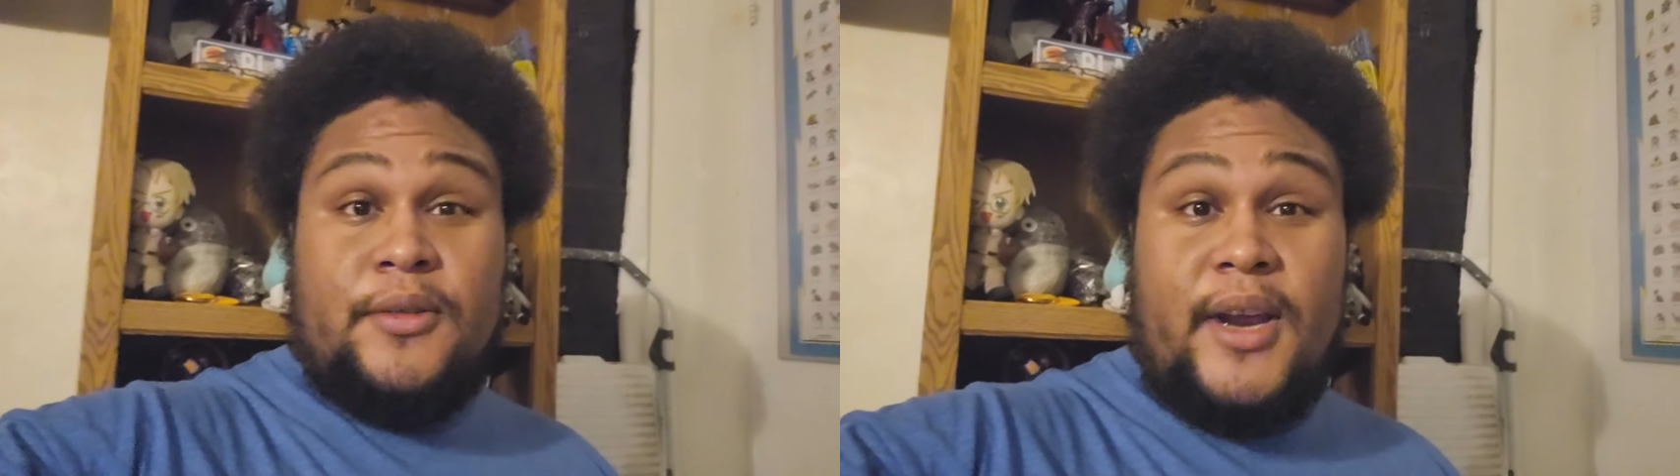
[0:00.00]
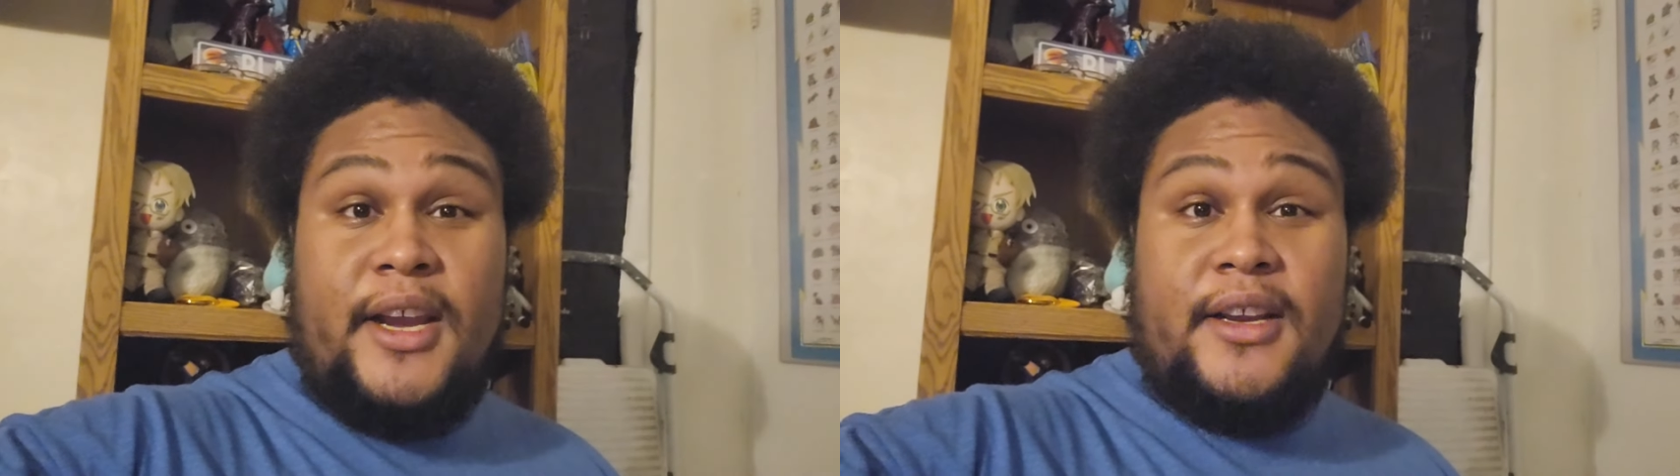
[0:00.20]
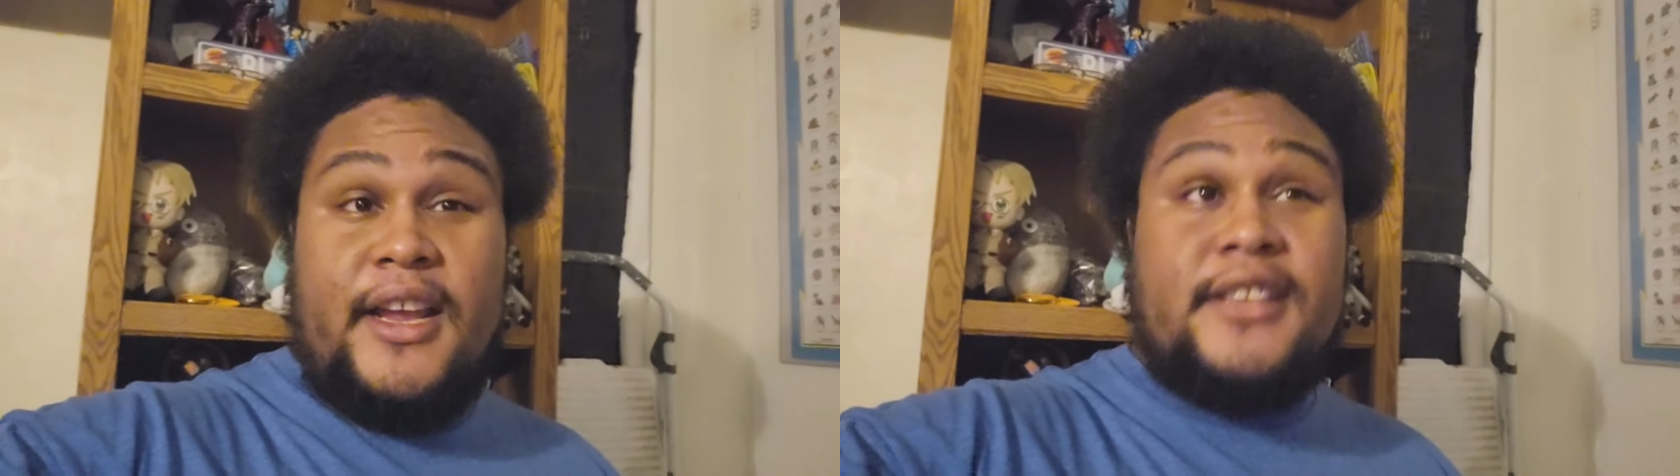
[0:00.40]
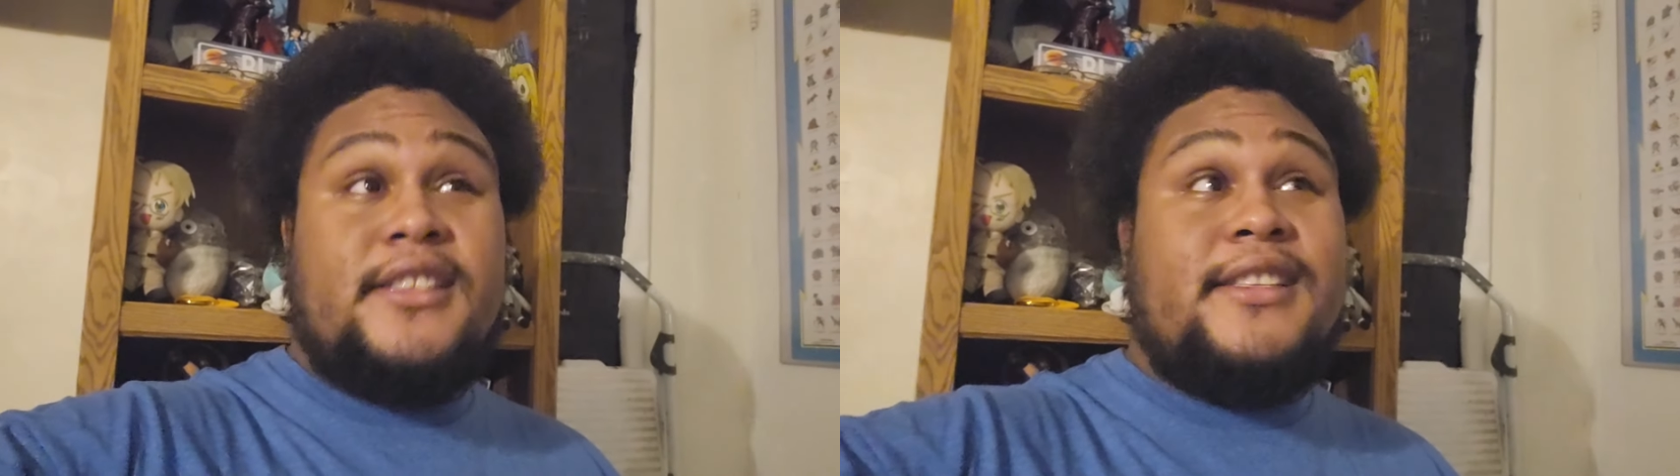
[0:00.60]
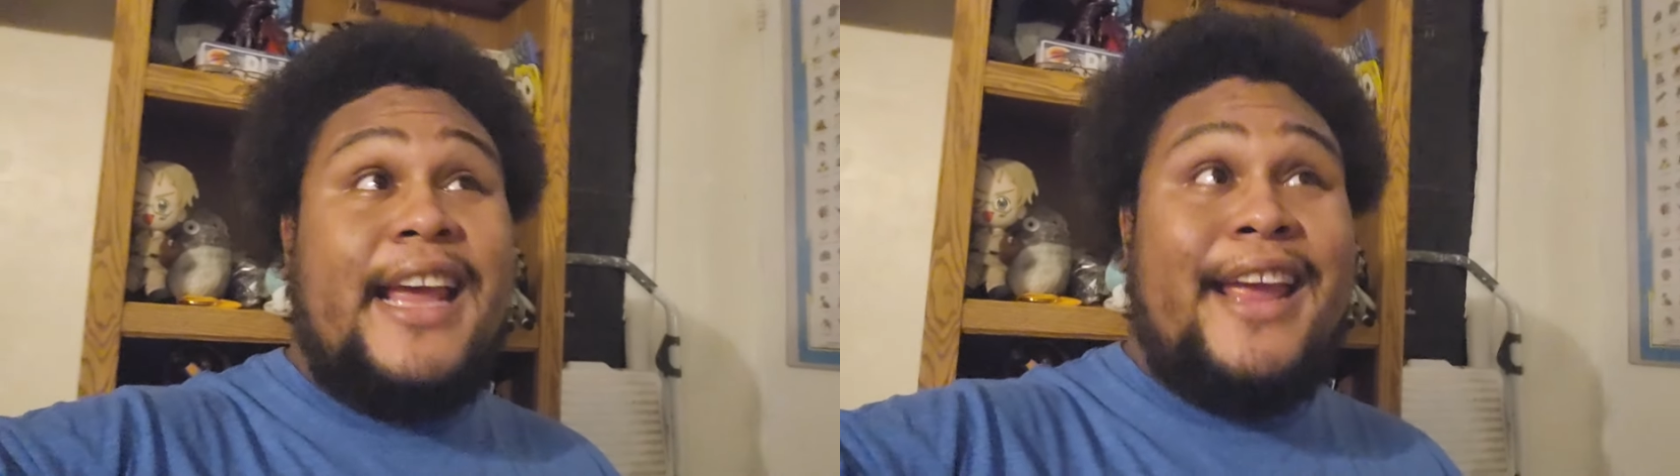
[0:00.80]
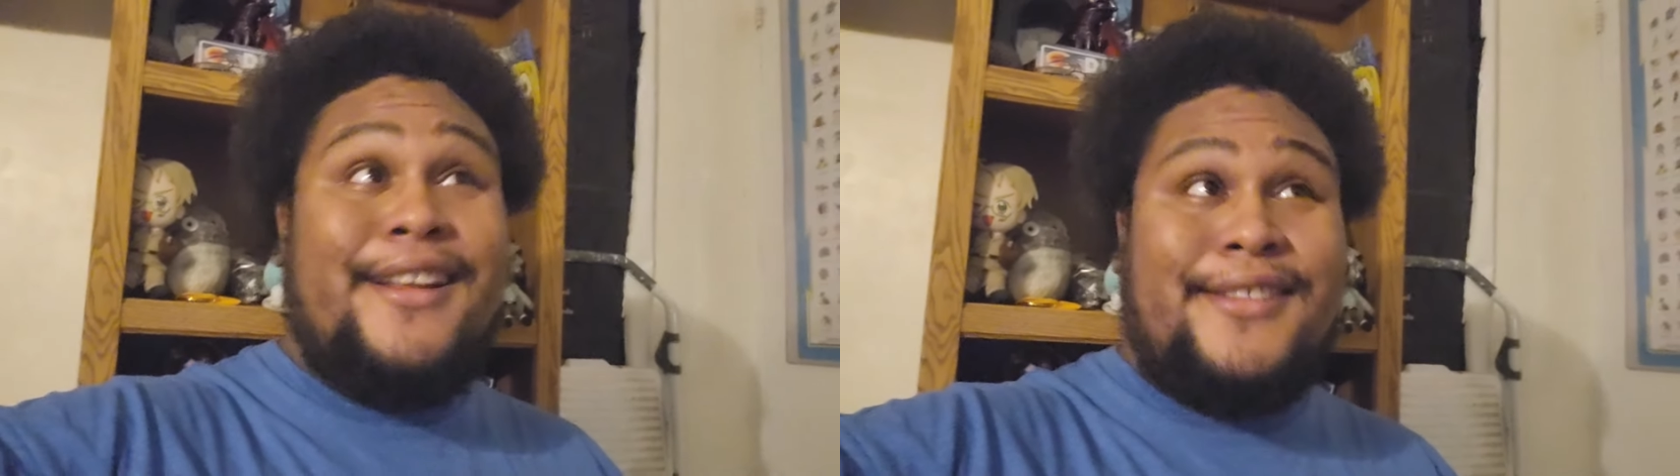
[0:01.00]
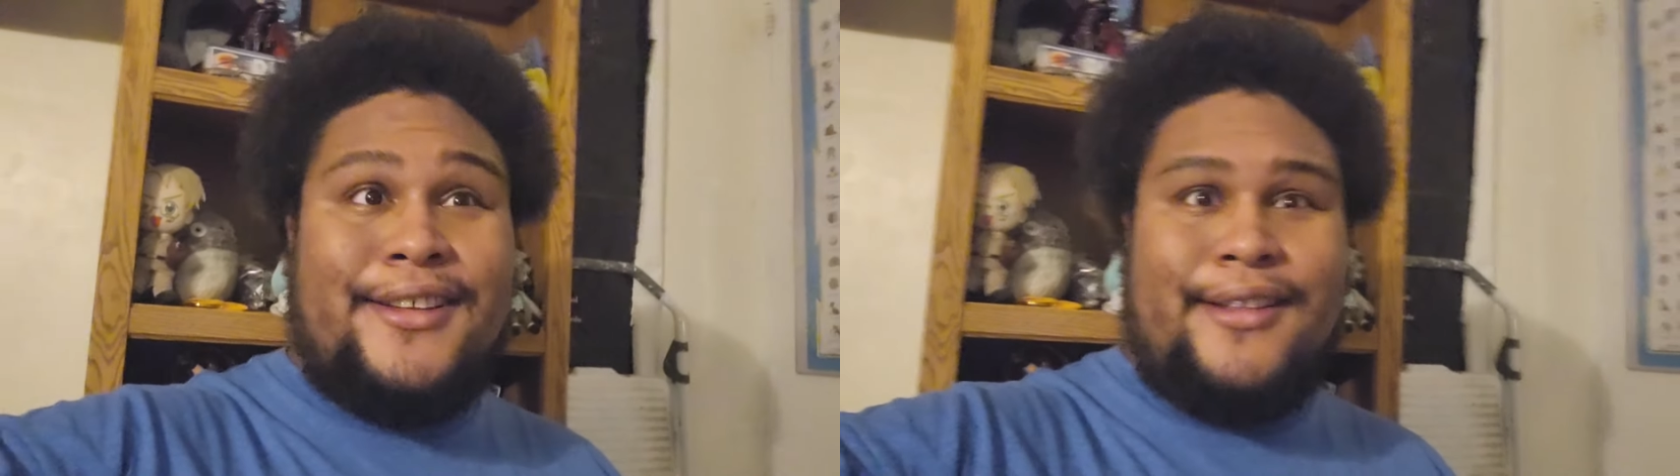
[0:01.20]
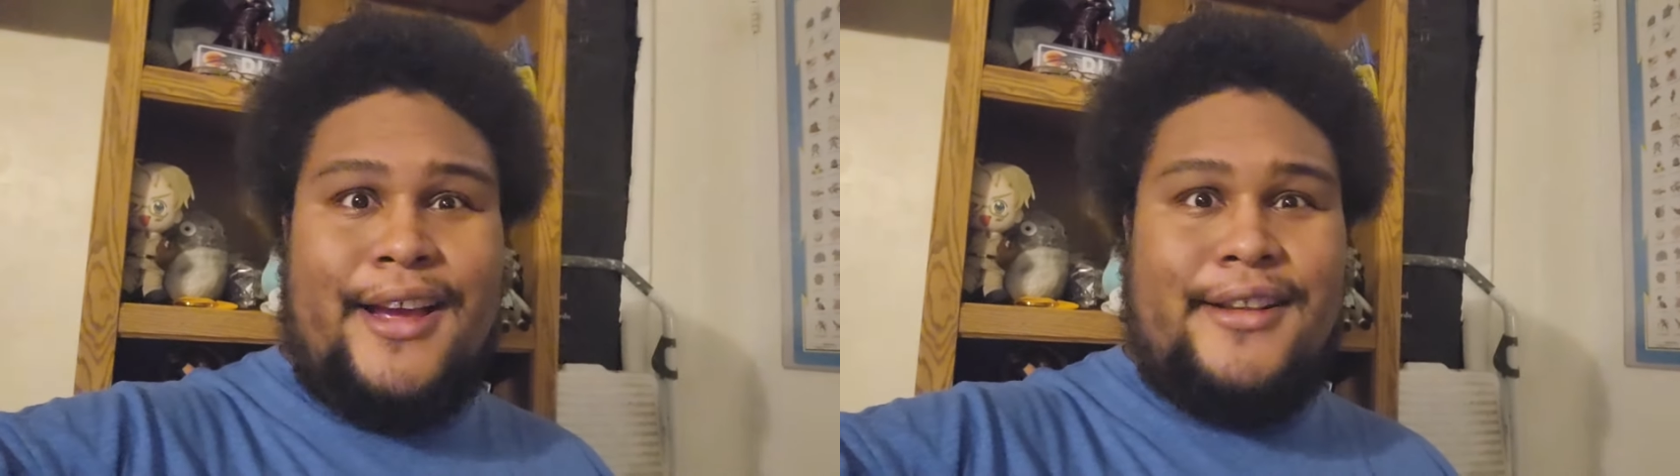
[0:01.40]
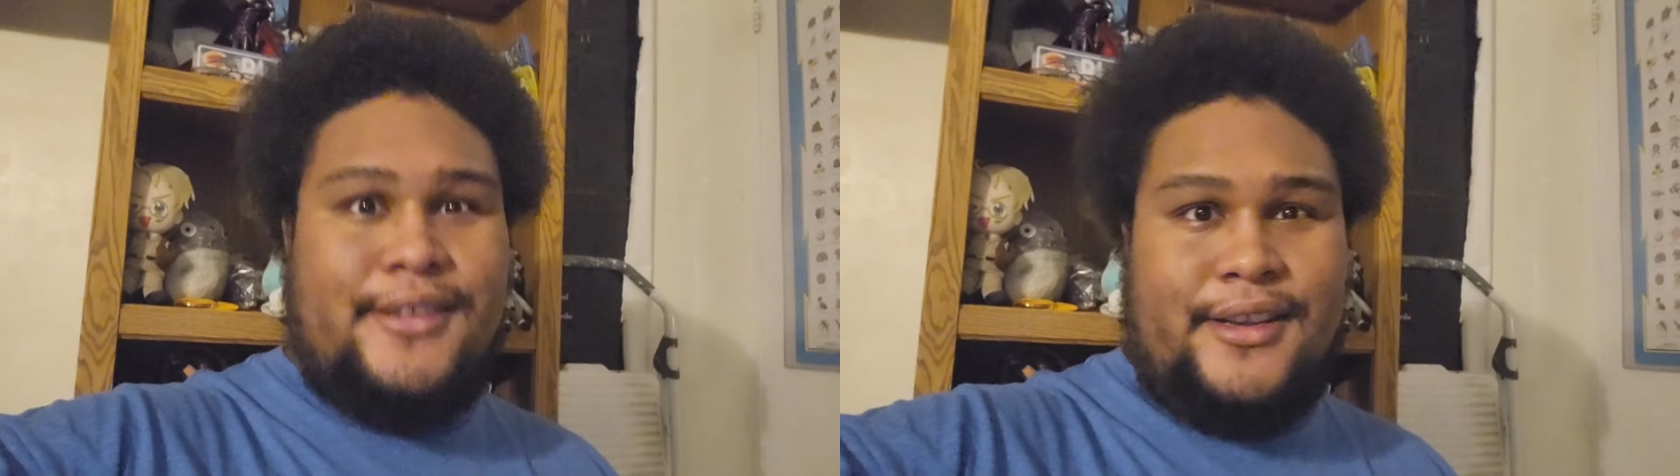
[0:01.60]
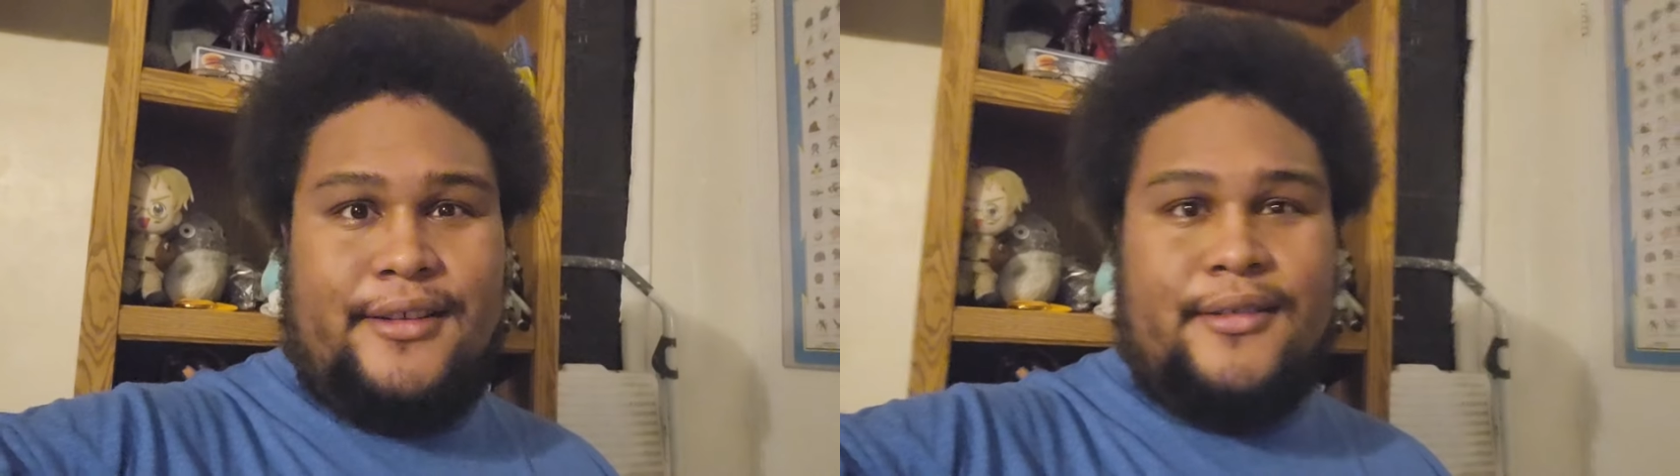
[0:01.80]
Right? It's
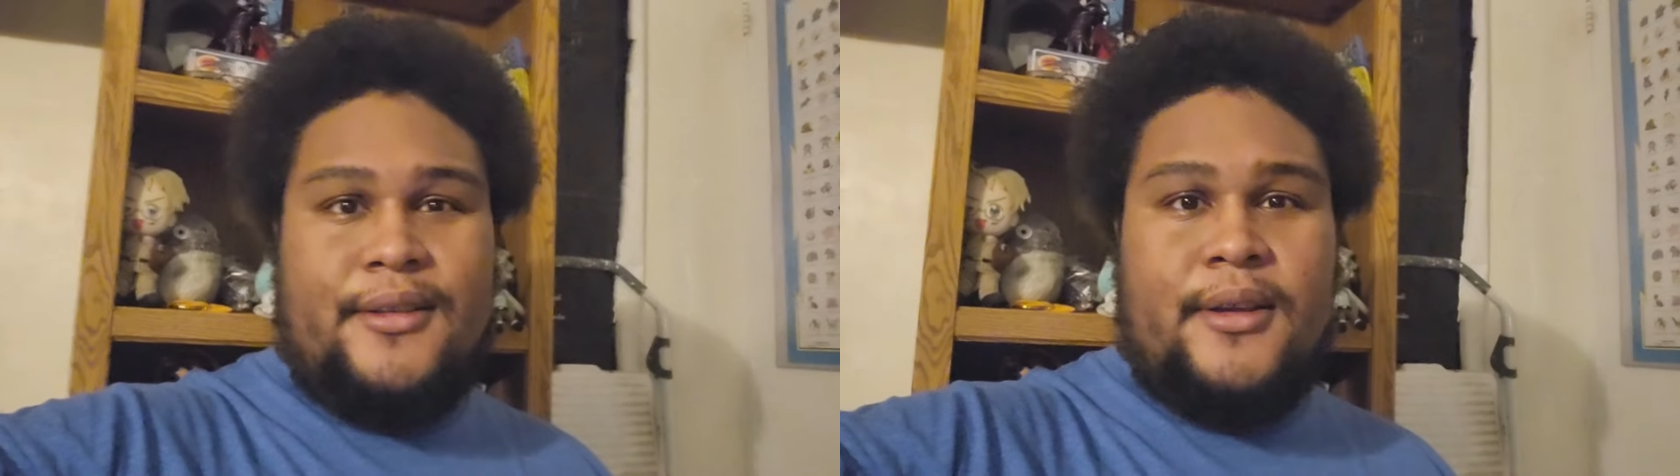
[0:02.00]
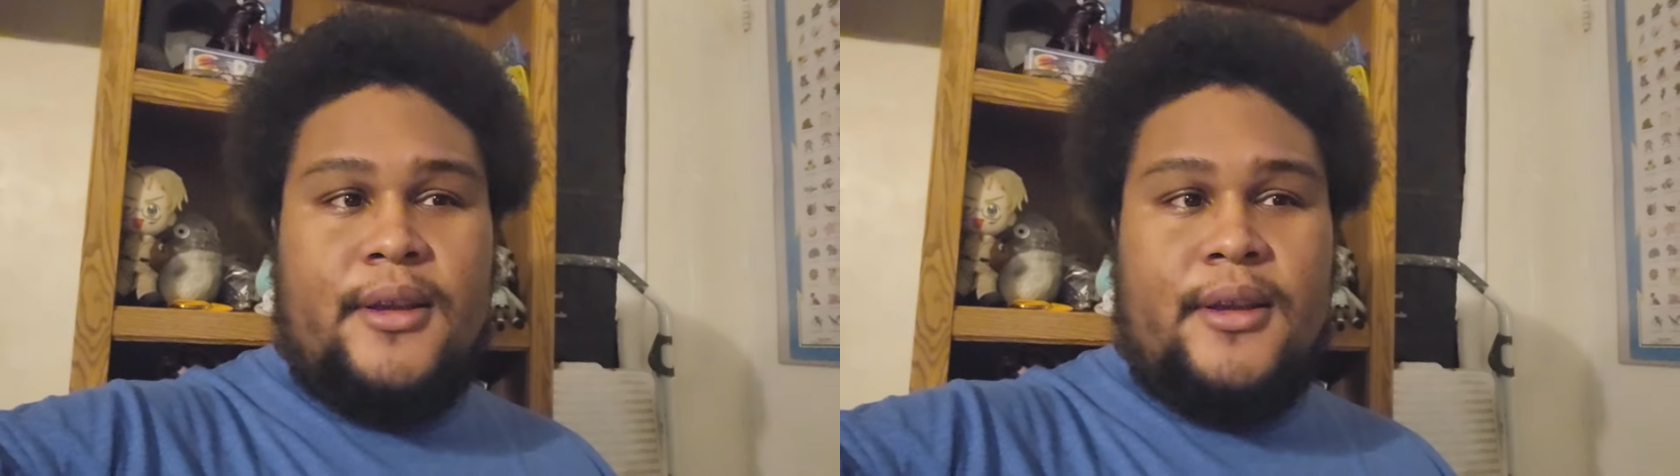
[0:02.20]
tantalizing.